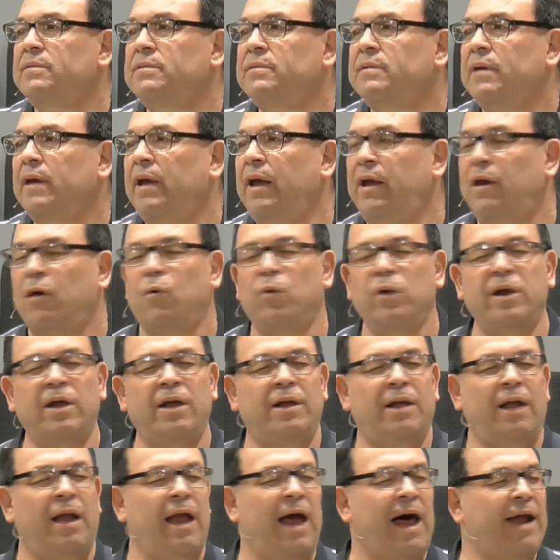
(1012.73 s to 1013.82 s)
You know when a
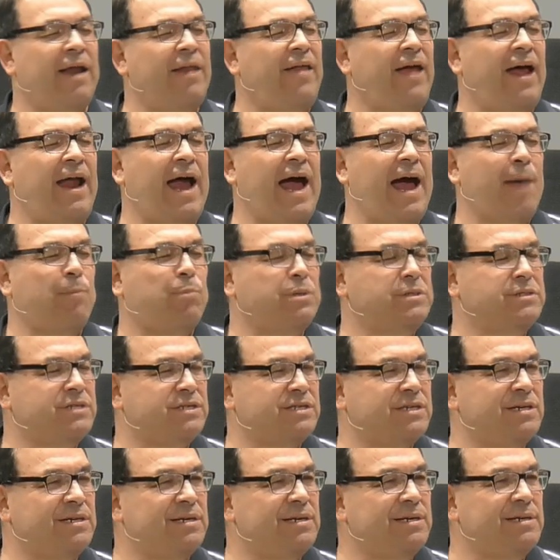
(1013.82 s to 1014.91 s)
lot of that happens?
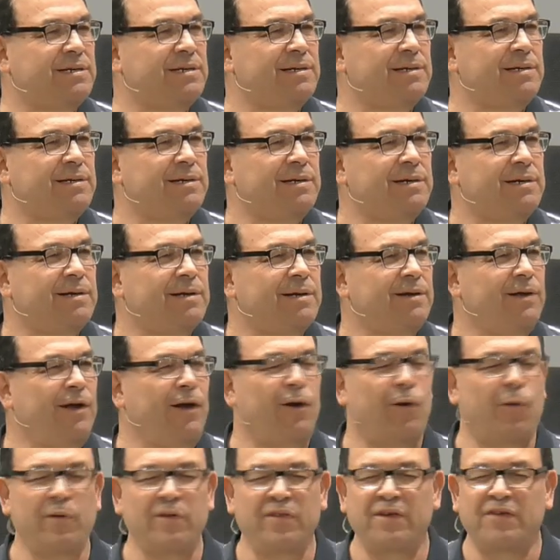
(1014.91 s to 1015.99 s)
You know
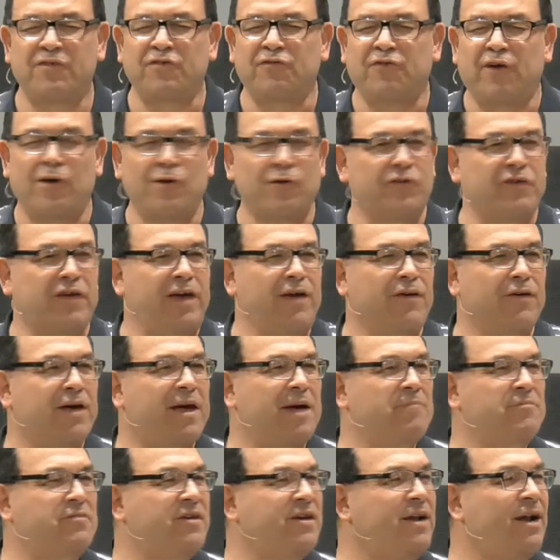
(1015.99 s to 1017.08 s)
when this false guilt
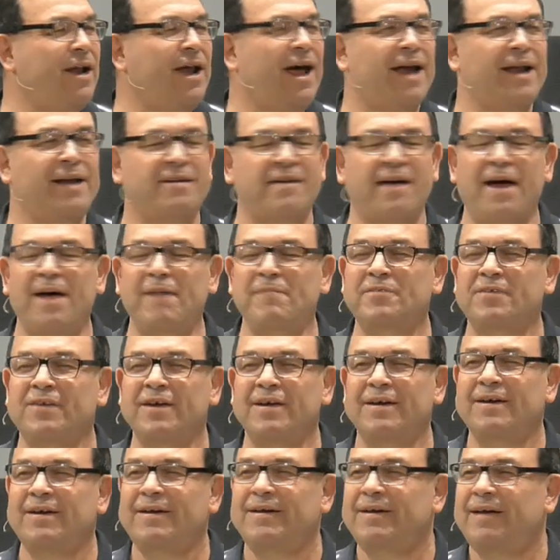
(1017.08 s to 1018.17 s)
comes in a lot of times?
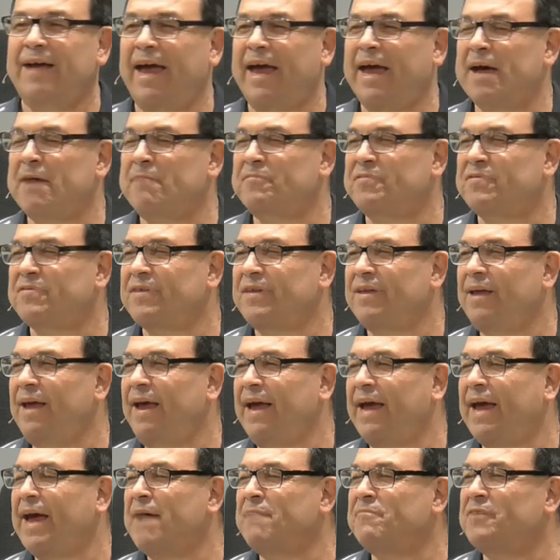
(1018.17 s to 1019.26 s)
It comes
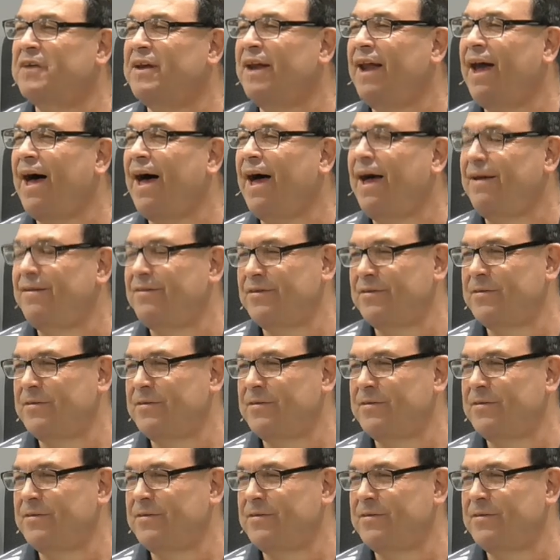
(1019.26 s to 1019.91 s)
at night.